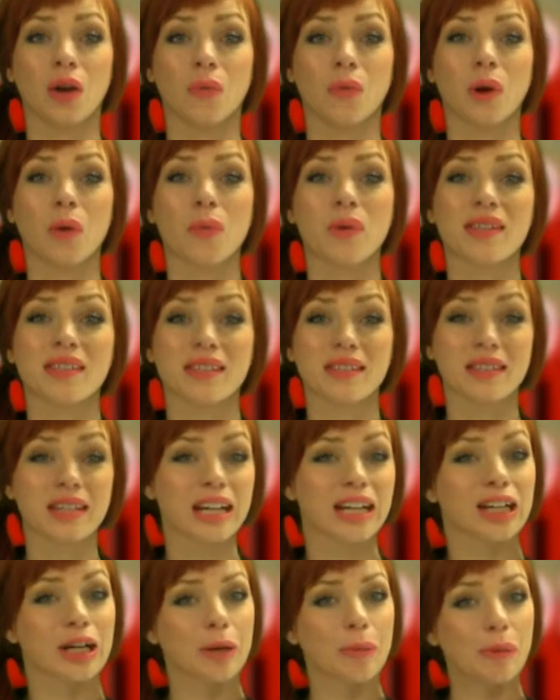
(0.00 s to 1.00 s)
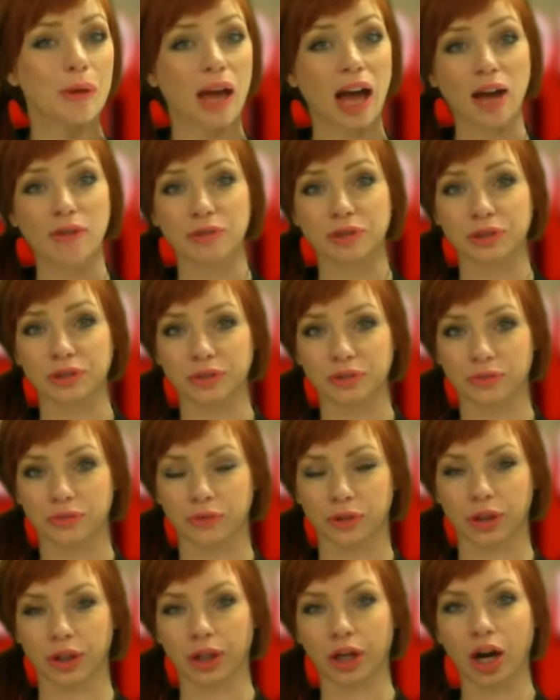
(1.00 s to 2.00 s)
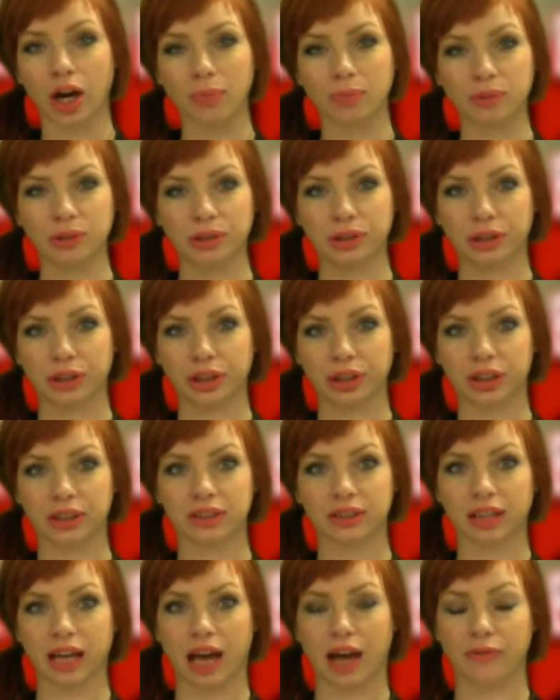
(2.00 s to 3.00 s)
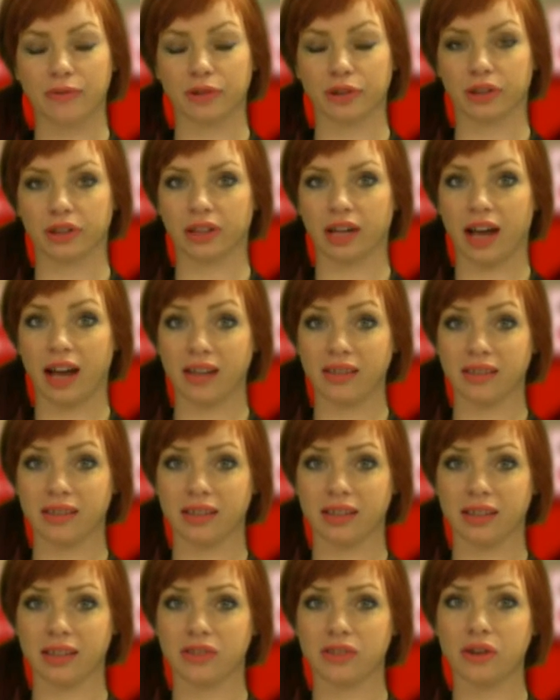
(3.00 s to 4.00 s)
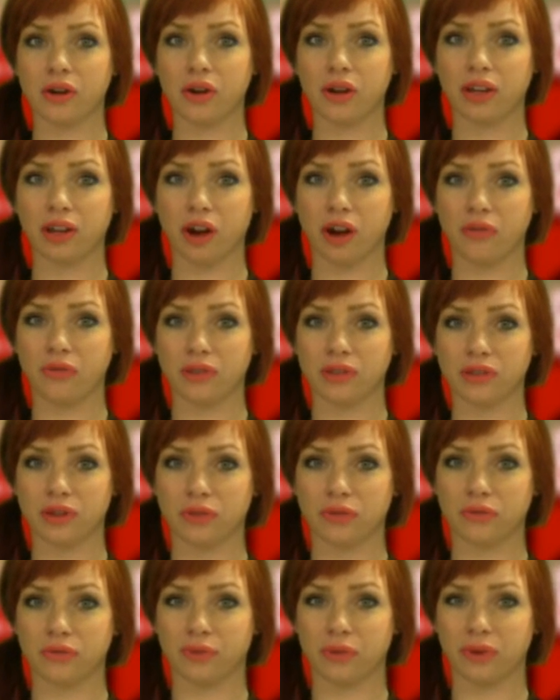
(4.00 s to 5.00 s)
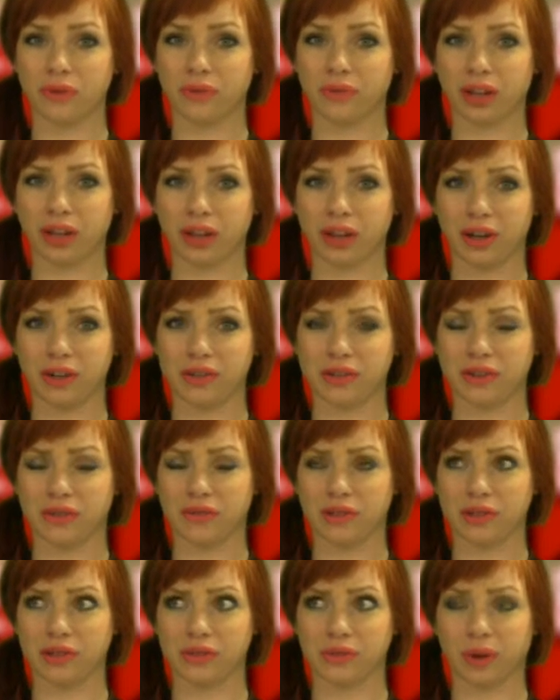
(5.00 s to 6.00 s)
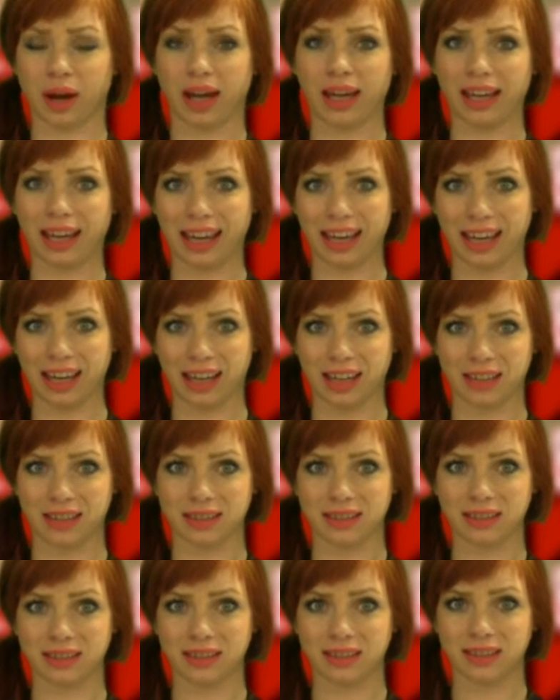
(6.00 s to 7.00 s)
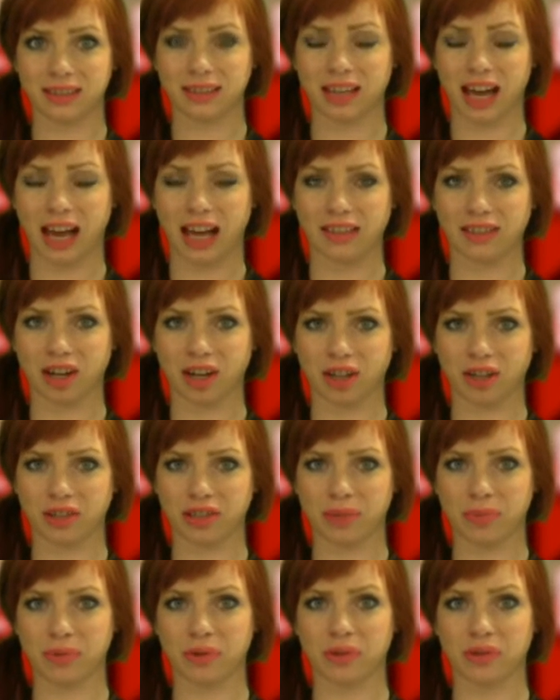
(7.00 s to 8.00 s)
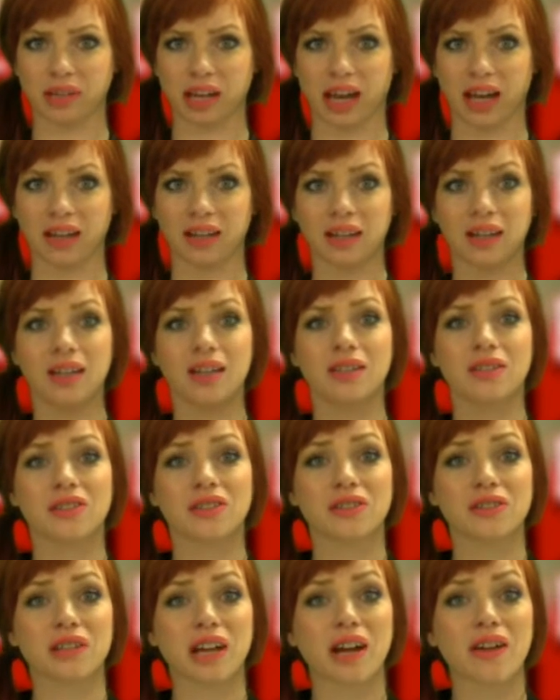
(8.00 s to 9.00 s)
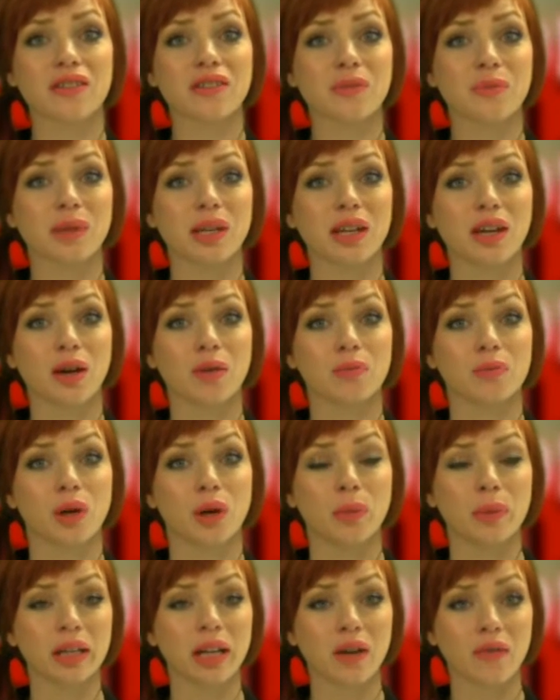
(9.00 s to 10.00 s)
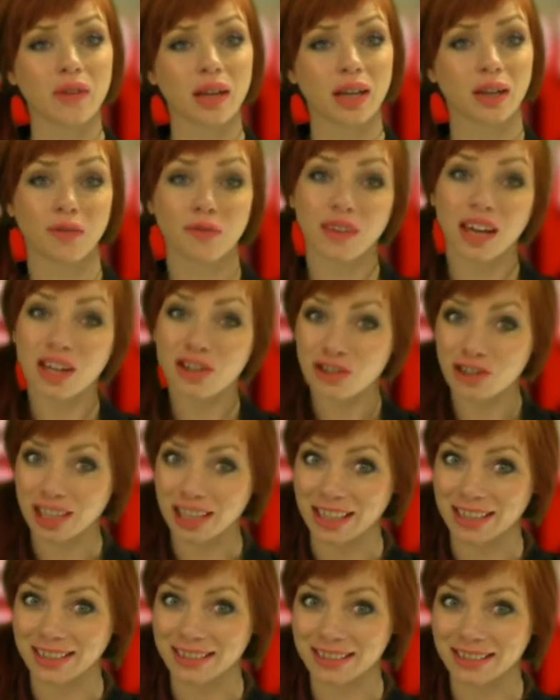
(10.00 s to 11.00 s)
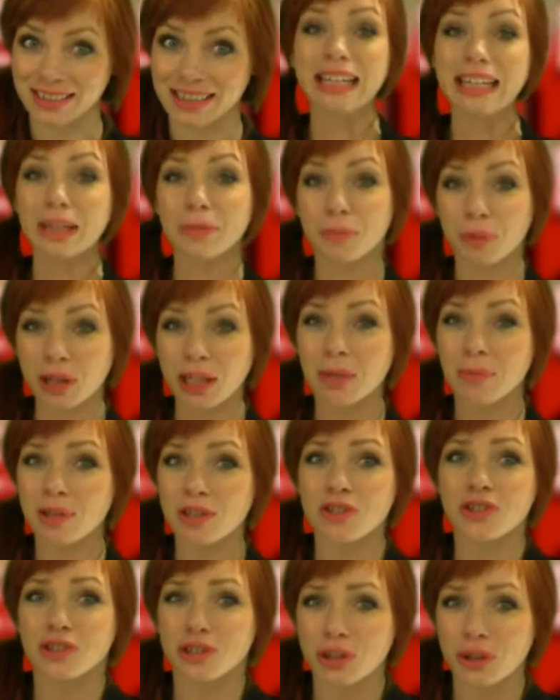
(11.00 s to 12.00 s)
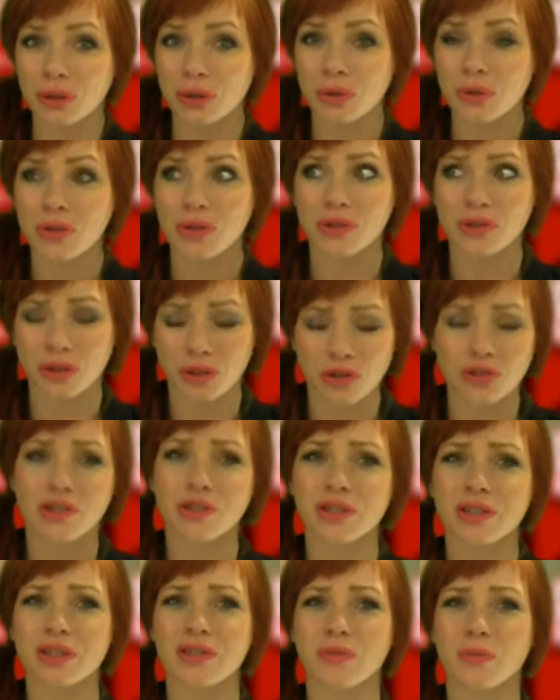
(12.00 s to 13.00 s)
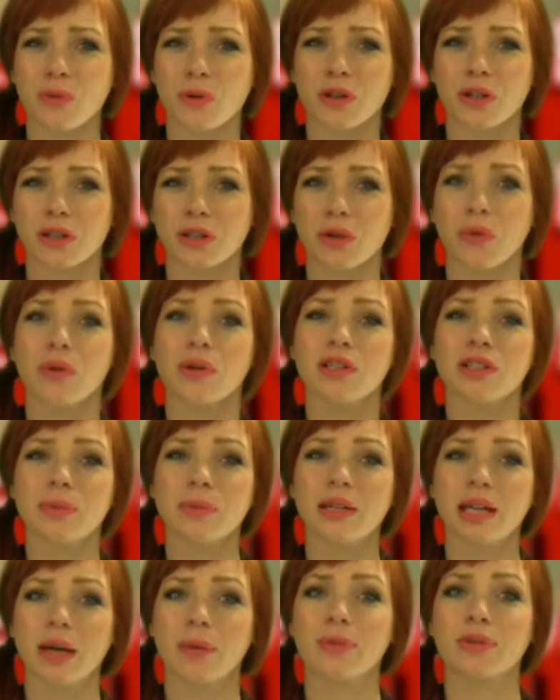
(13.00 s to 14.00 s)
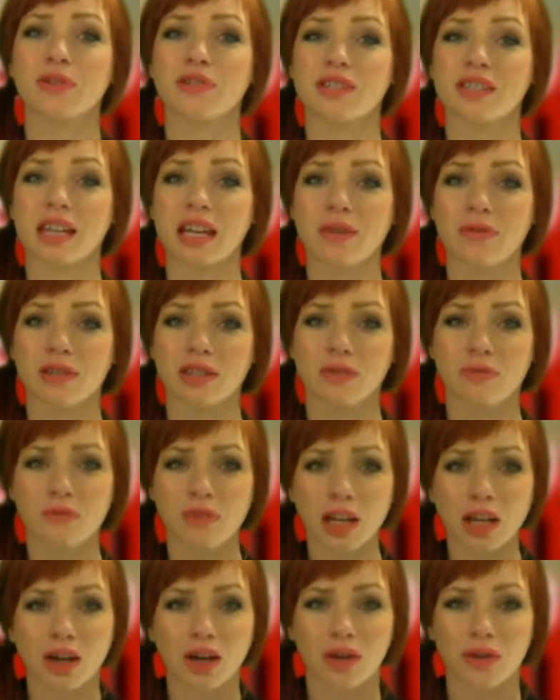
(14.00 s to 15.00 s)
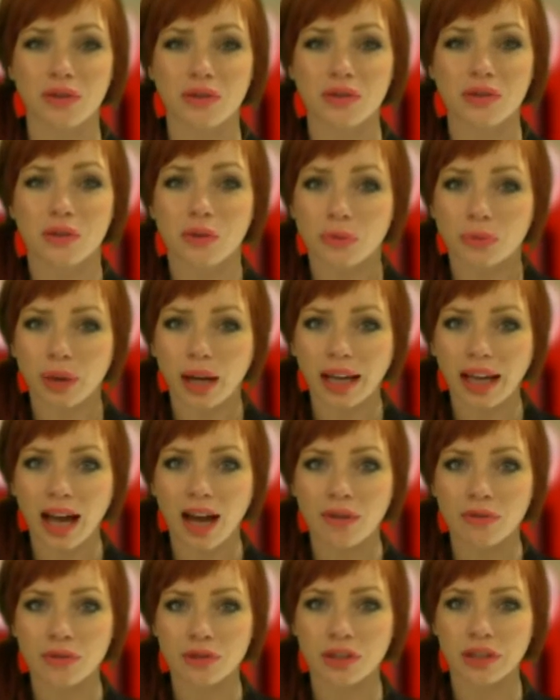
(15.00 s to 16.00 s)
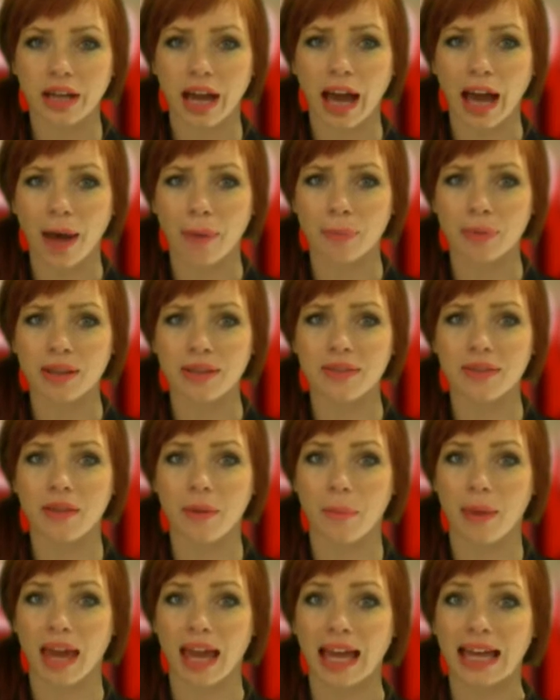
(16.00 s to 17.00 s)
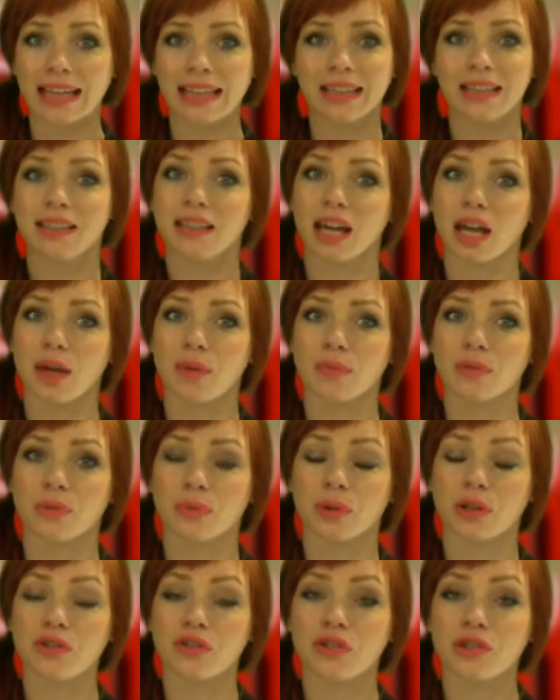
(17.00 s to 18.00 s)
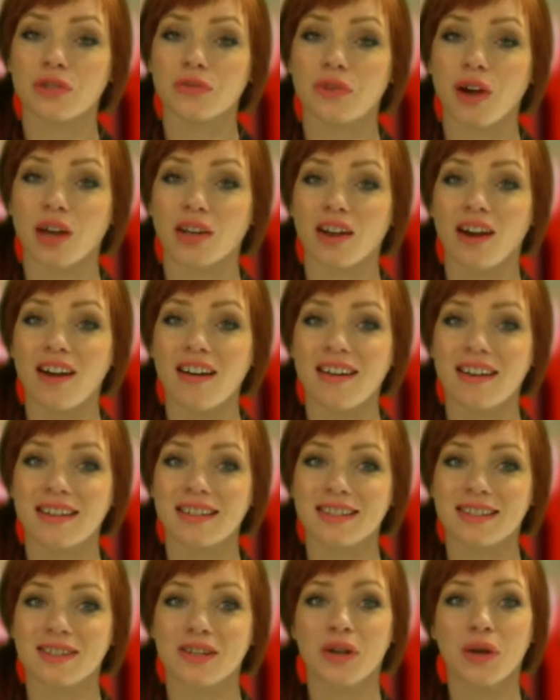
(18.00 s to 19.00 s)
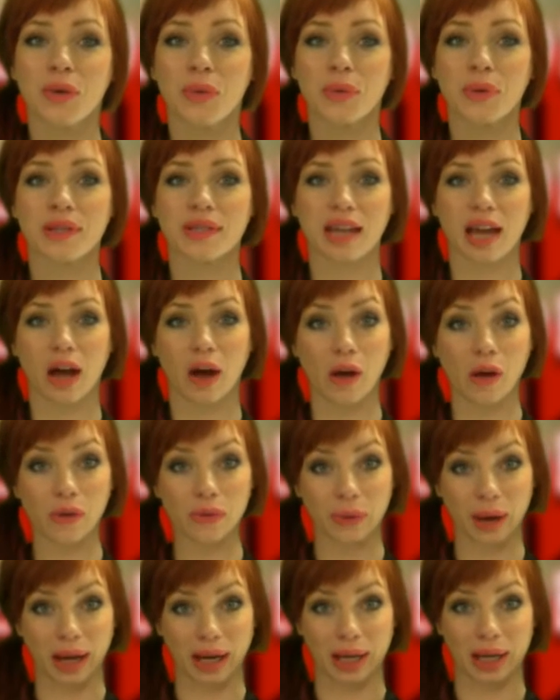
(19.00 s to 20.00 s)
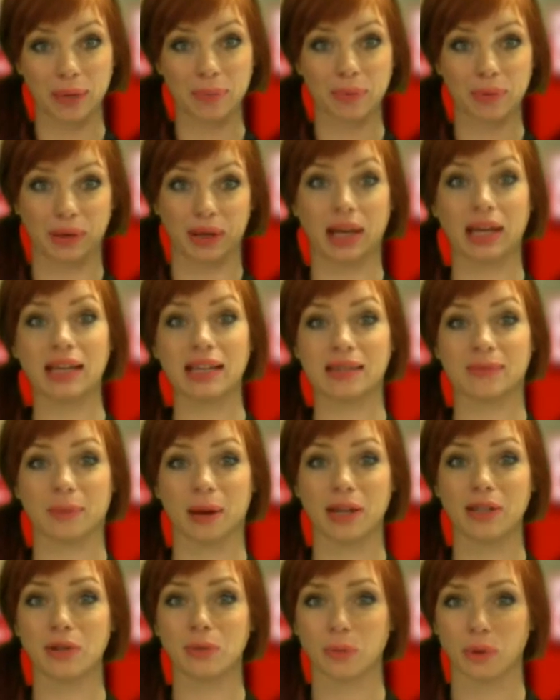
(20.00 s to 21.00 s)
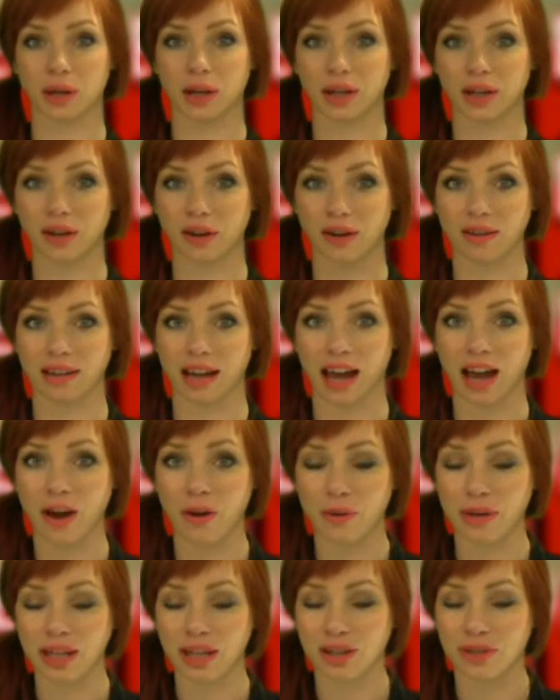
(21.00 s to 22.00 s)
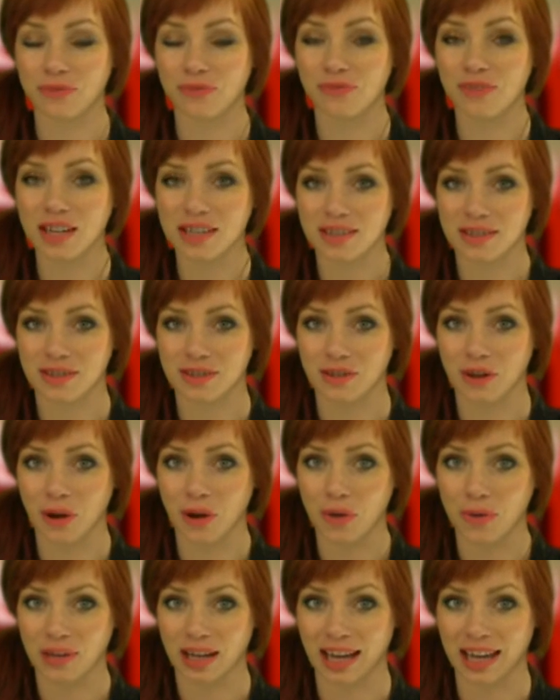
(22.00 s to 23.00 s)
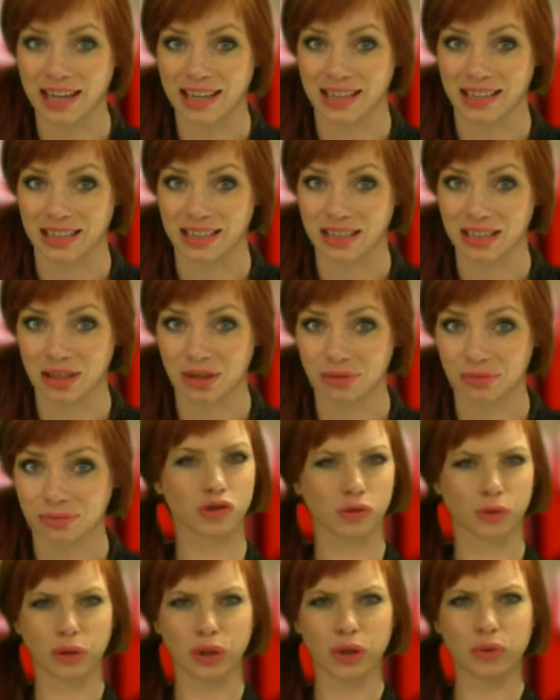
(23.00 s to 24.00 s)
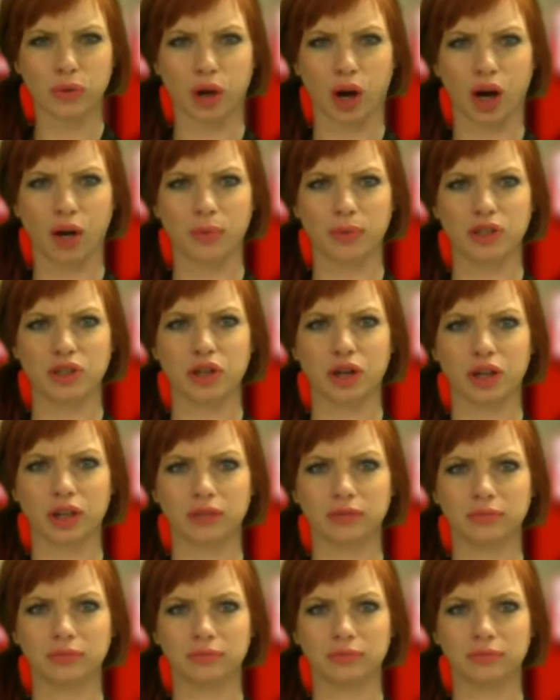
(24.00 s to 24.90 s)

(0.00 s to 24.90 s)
What was a terrible afternoon for a carpenter, after accidentally sawing off his own four fingers of his right hand, yeah, not your typical day, turned out to be a moment of innovation. He pretty much knew the surgeons weren't going to be able to save his fingers, so right after it happened, the man named Richard Van As was already putting his mind to work on how he could fix his own hand. True carpenter.